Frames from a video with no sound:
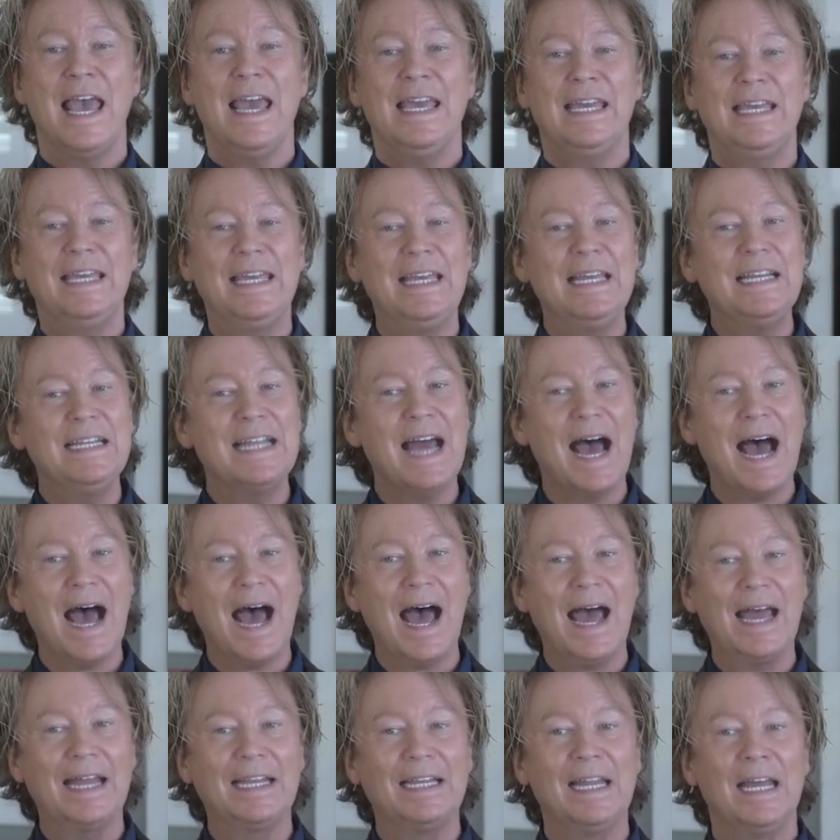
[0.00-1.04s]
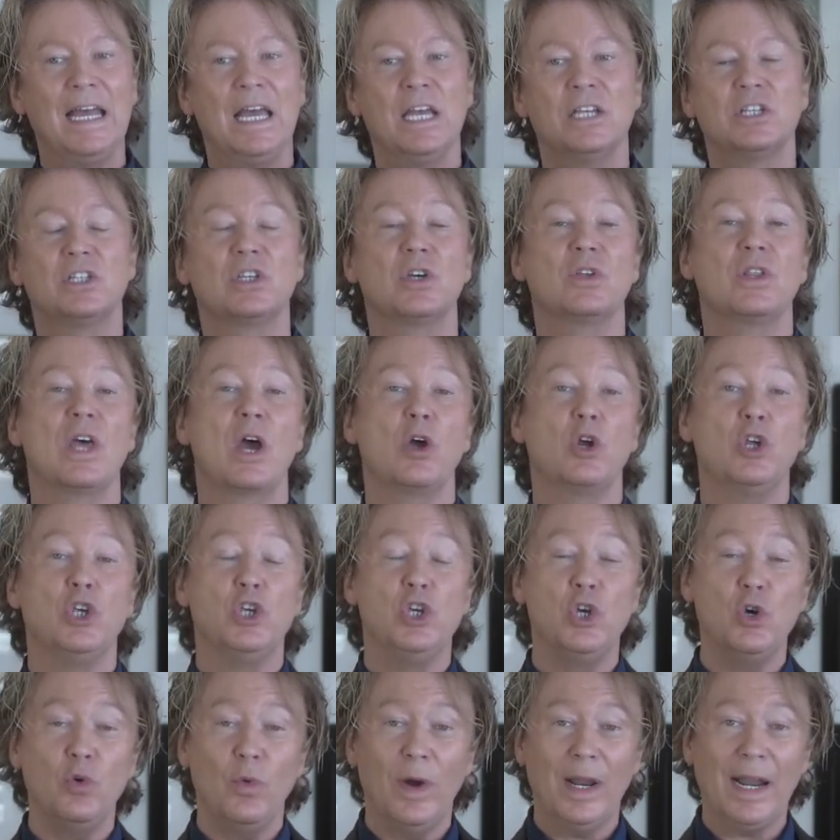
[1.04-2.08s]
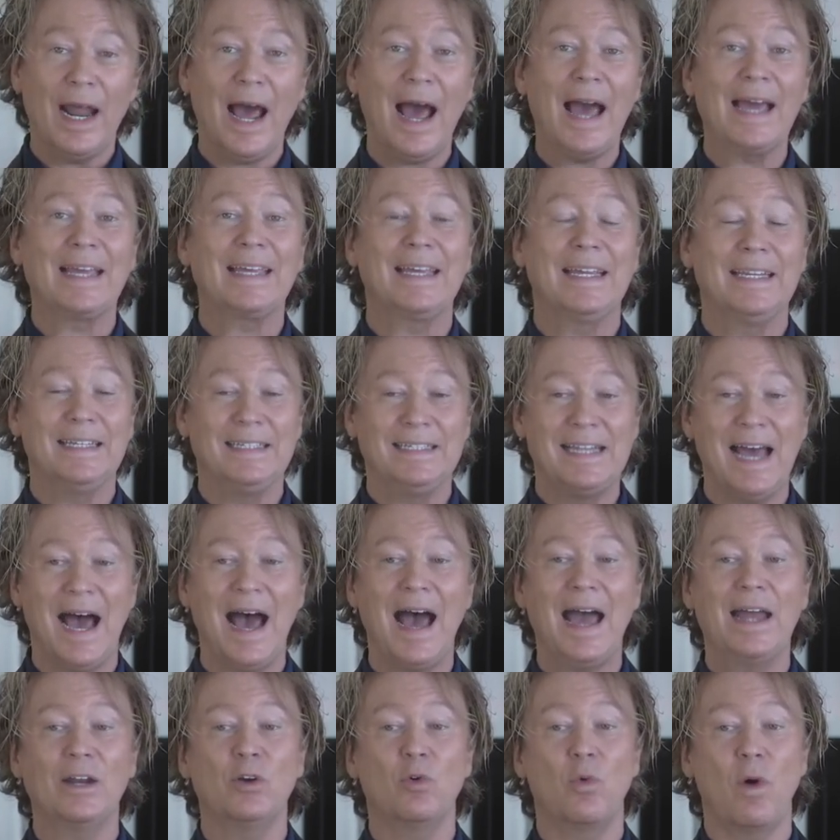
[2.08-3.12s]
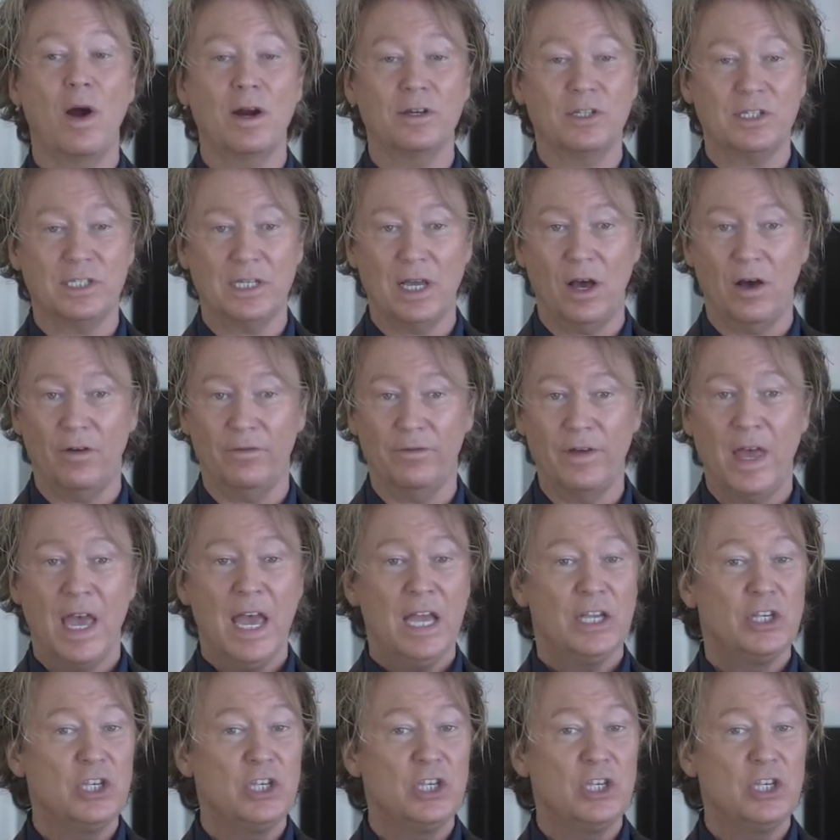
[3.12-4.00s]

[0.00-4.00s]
He died so that you and I can die to ourselves.